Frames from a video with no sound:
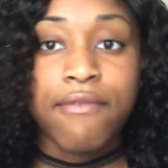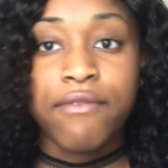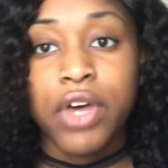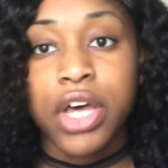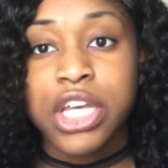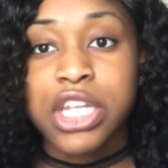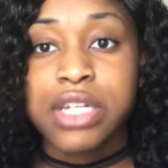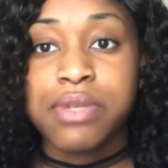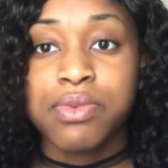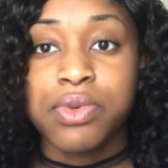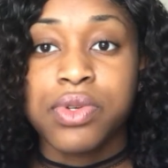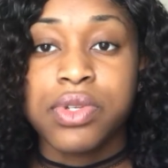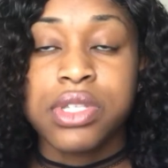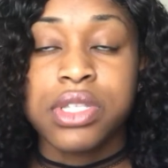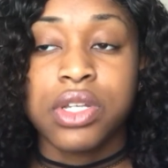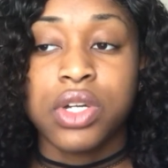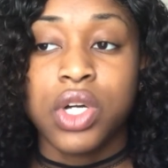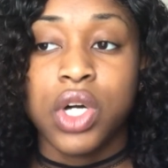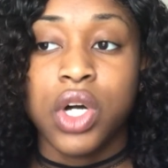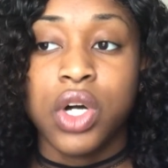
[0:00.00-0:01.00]
vegetables
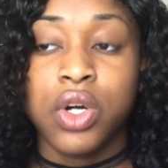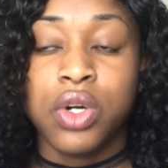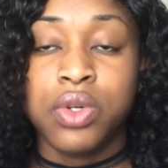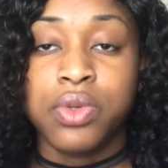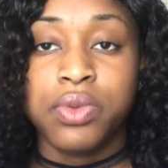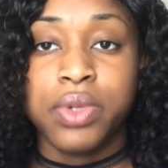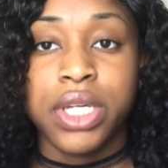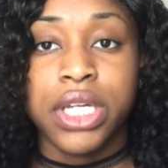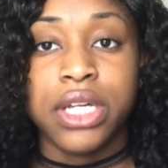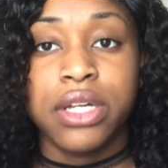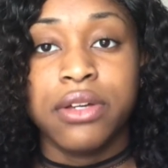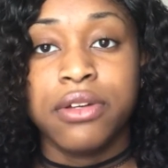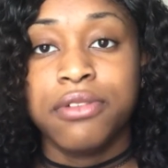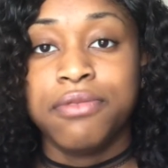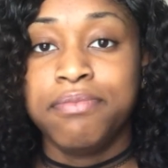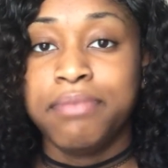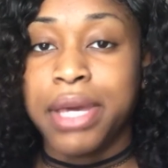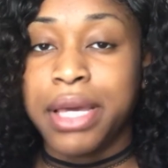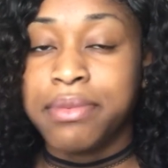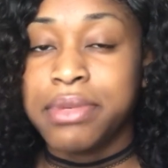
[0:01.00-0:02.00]
to go
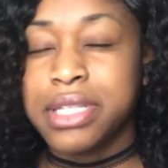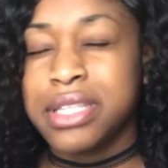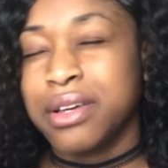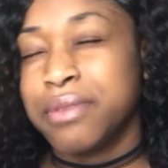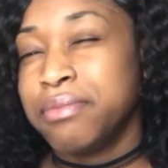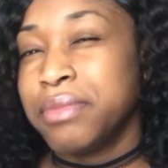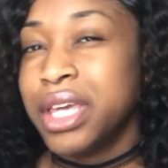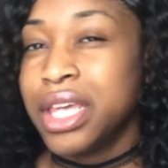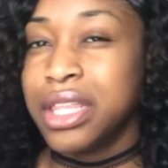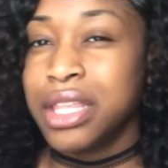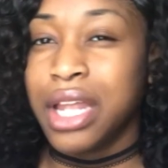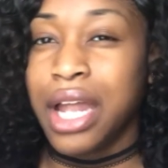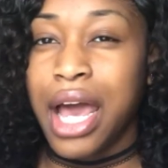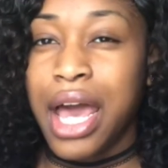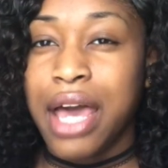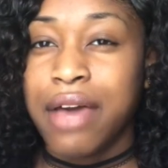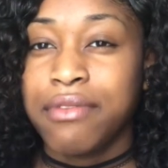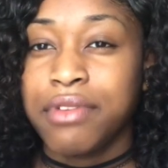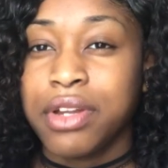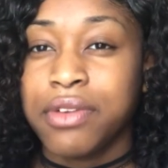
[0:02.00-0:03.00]
with maybe some meat that I
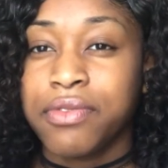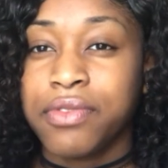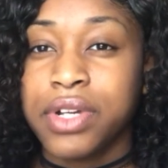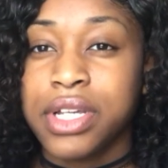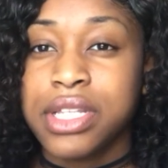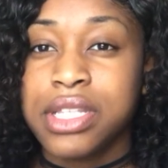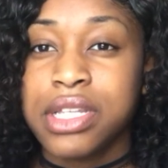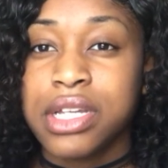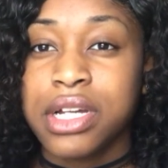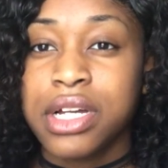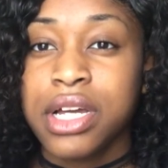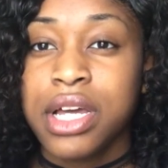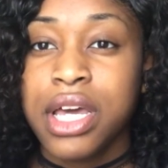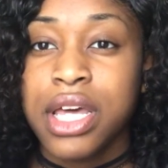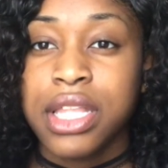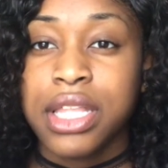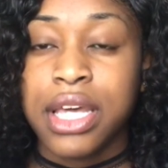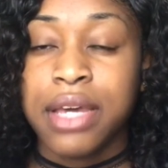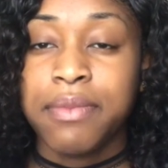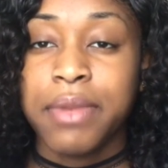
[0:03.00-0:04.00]
have in the freezer.
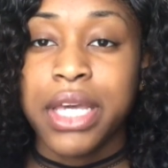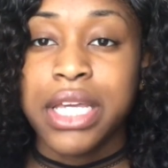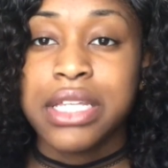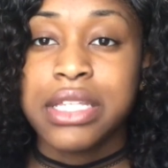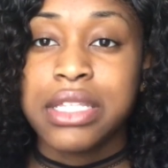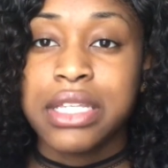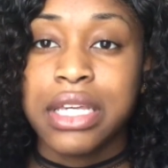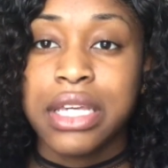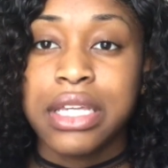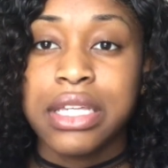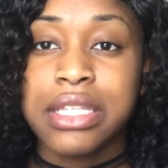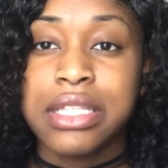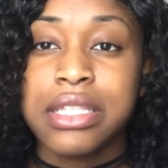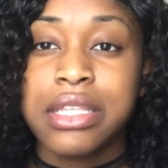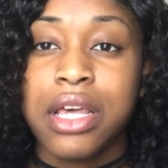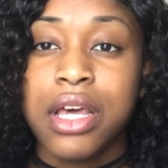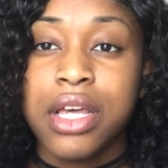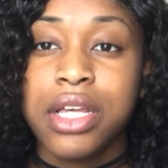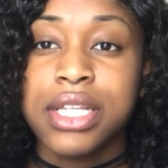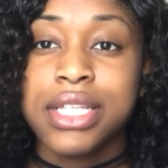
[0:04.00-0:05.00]
That makes sense.
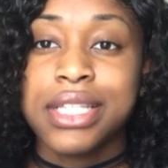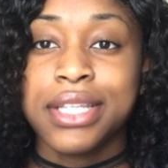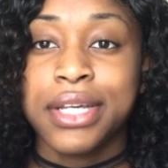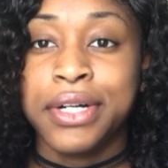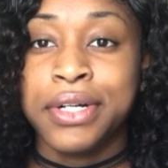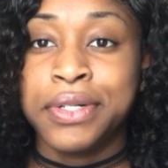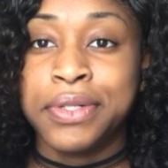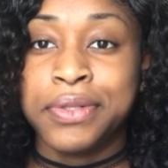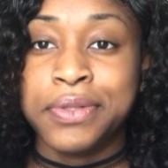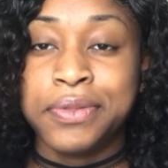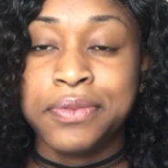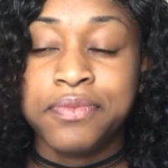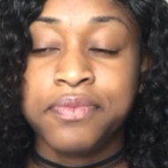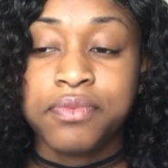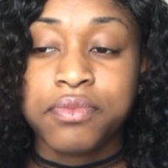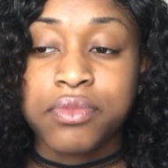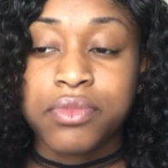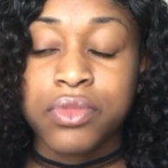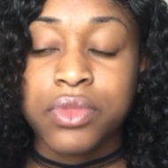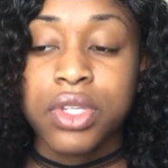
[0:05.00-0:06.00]
So
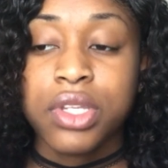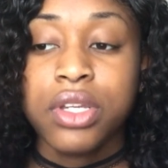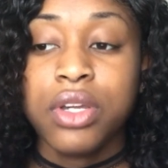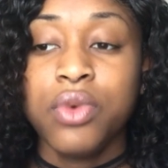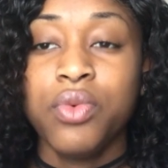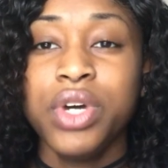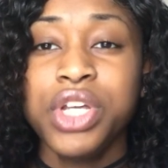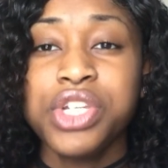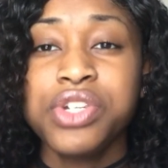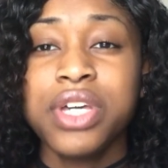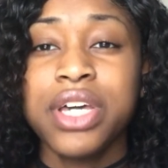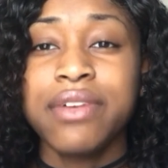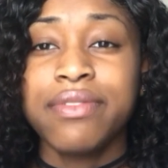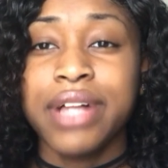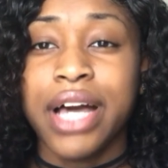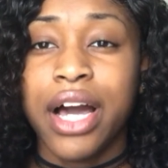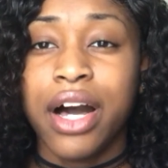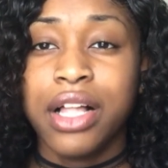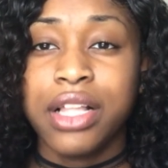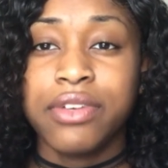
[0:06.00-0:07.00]
once you have
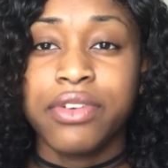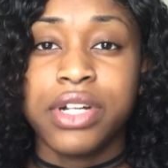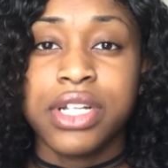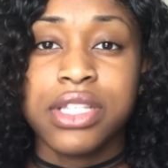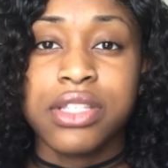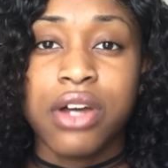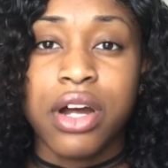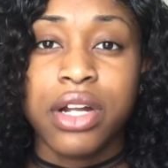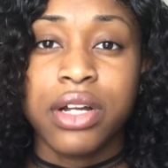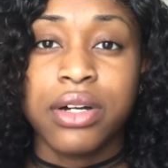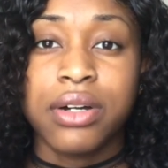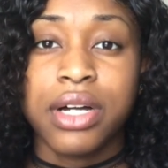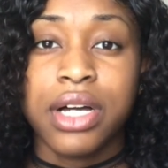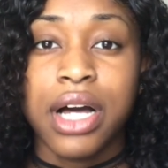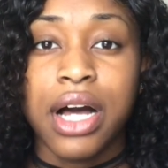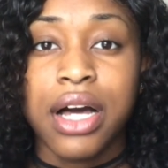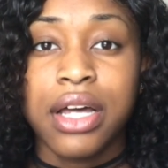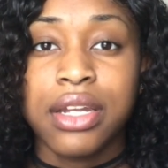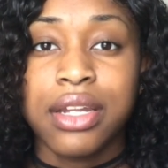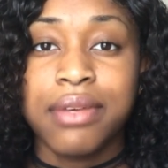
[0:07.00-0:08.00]
like all of your startup
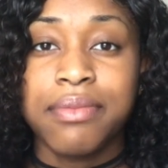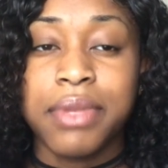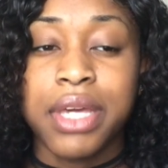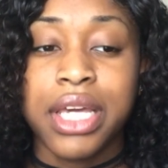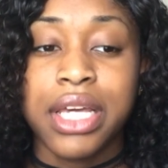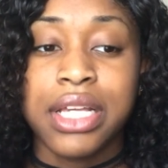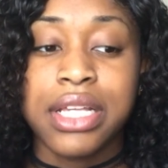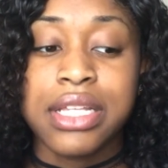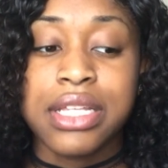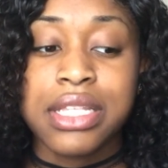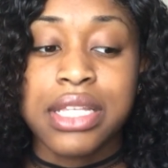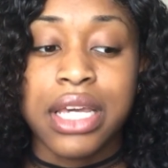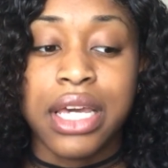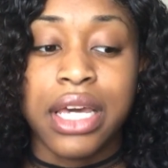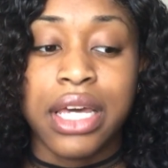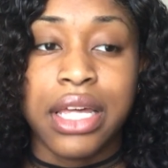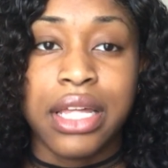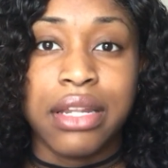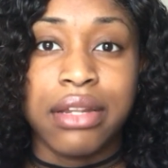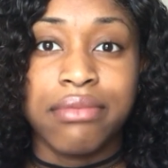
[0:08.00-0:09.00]
condiments
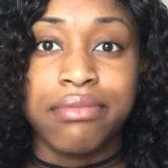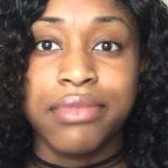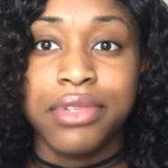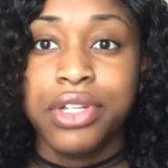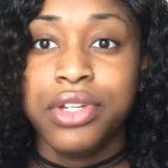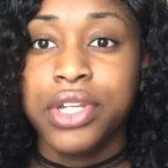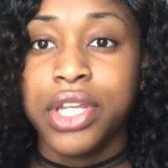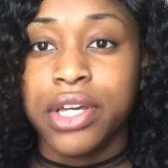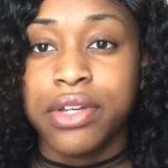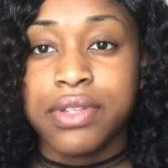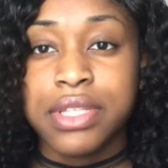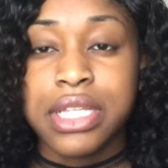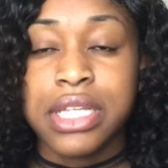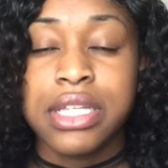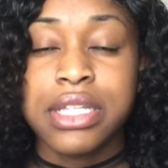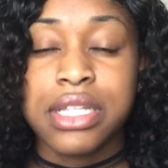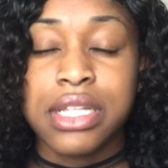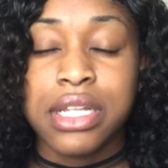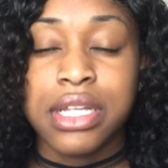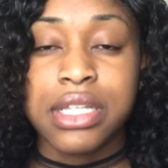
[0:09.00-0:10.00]
and, you know,
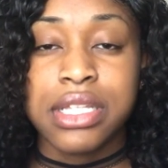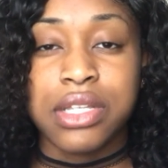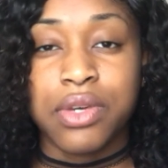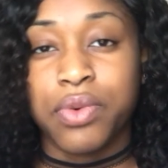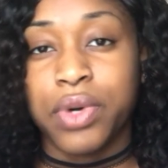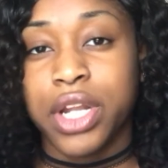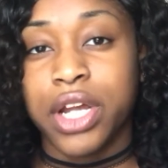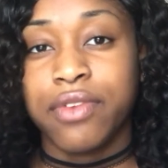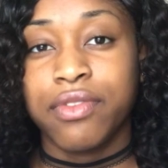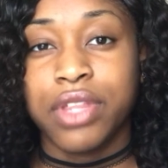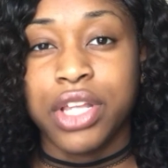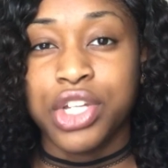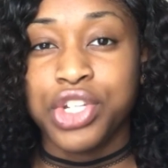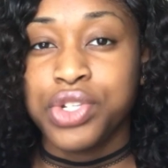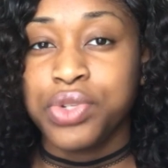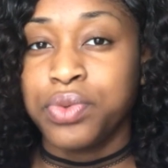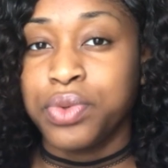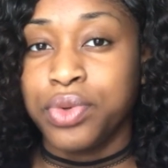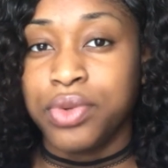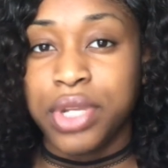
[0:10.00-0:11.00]
seasonings or whatever
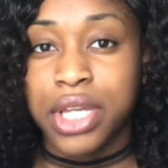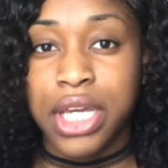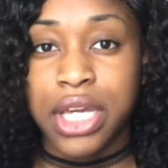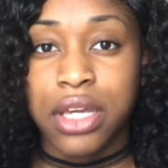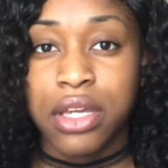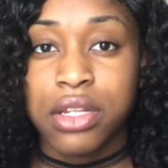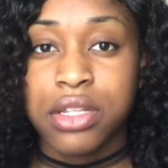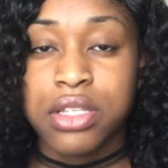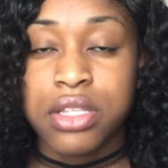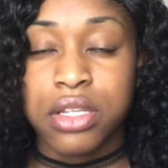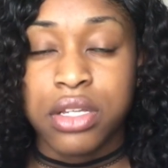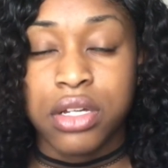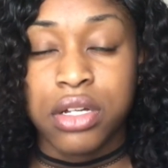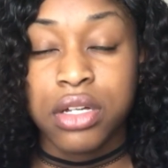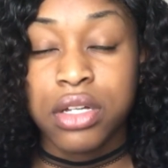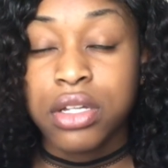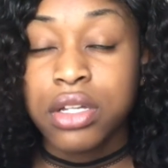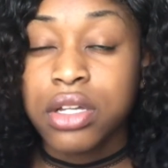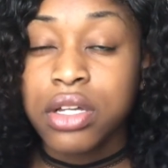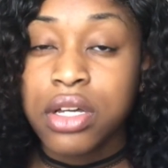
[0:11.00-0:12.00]
that you will need to
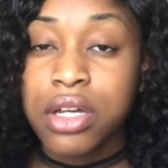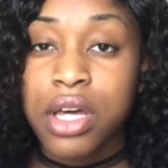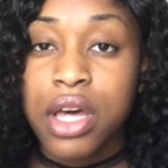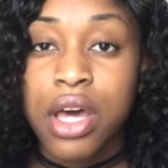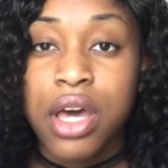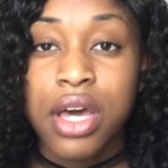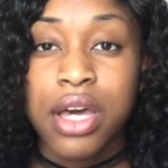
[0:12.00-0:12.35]
cook,